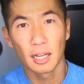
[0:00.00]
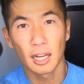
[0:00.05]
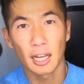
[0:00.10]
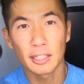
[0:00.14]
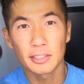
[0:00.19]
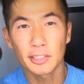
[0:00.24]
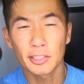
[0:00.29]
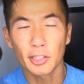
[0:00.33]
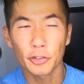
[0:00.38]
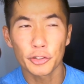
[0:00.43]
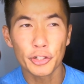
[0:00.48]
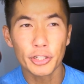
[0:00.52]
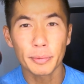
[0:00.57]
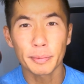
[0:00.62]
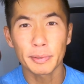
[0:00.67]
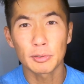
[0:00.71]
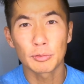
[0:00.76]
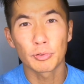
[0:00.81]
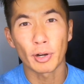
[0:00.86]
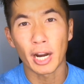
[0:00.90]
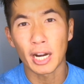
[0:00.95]
And so you could be
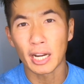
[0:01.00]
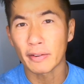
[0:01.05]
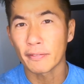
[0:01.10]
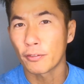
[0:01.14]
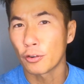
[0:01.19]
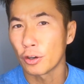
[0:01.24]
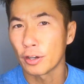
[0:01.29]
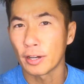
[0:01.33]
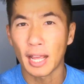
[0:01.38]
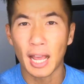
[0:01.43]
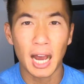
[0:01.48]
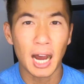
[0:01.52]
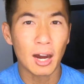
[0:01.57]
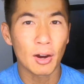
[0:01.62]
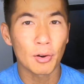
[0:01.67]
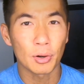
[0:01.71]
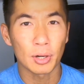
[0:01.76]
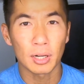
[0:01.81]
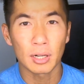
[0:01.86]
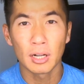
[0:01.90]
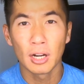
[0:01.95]
riding for an
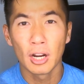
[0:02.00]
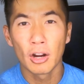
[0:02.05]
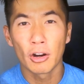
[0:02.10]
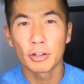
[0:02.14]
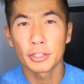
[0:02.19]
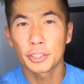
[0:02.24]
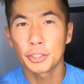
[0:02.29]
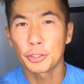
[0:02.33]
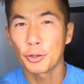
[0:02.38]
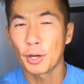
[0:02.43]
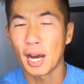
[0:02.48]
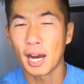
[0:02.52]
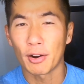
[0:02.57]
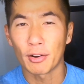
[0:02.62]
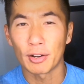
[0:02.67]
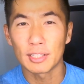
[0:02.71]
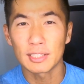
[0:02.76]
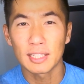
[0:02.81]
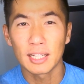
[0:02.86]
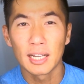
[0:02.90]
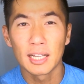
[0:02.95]
hour or 2
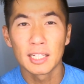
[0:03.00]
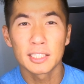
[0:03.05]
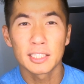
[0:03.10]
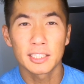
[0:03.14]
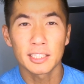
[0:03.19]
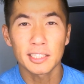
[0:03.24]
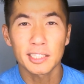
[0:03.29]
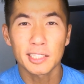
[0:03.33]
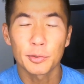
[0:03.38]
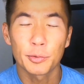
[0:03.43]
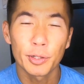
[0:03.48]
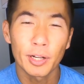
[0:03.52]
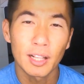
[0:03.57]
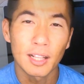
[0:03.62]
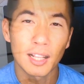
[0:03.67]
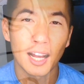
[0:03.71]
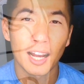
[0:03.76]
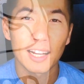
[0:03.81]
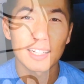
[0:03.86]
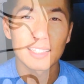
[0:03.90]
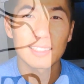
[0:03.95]
hours just to
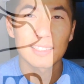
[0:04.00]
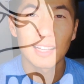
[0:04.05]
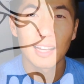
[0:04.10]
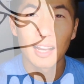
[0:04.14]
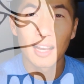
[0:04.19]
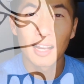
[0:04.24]
realize